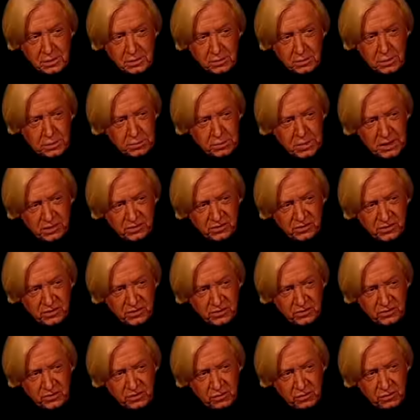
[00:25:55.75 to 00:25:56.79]
What makes
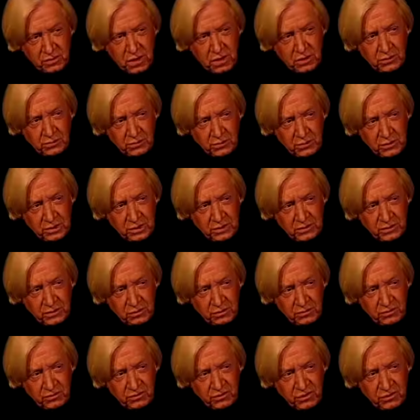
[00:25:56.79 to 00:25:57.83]
it so close with Linda
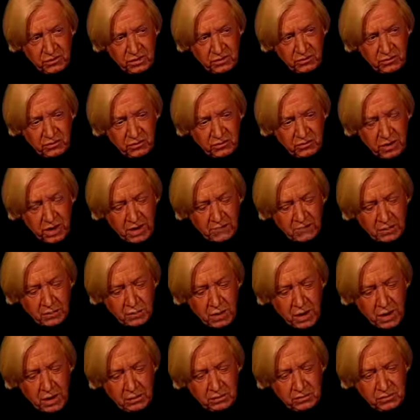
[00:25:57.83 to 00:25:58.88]
Christian? Because you travel
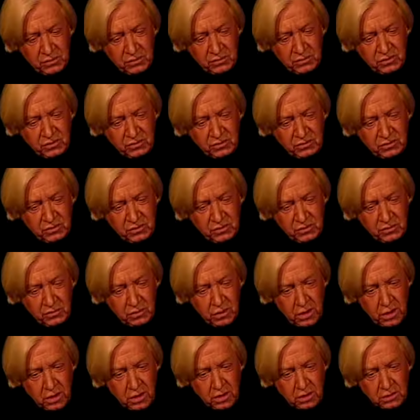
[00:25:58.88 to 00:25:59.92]
around, you
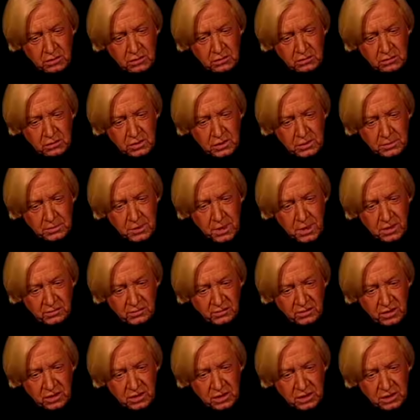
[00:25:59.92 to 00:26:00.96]
keep
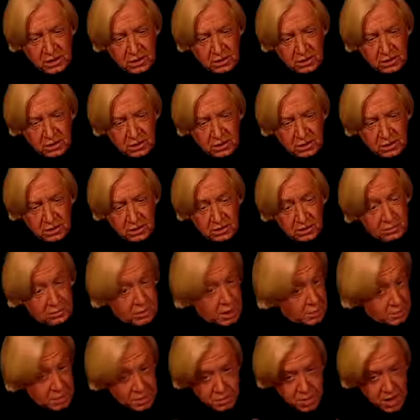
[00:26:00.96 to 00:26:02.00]
constantly
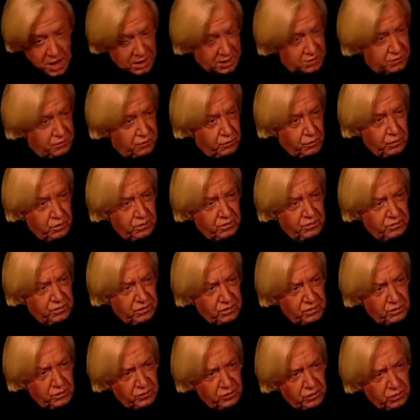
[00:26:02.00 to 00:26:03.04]
coming back and forth,
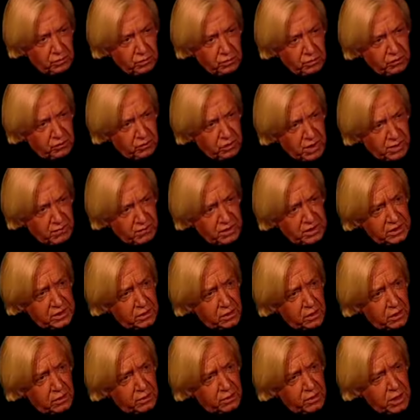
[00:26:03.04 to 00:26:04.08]
seeing your children, traveling
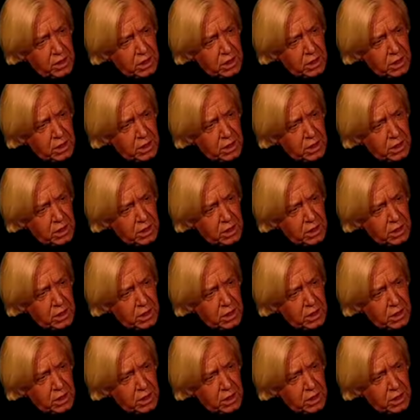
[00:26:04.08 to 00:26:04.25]
and all that.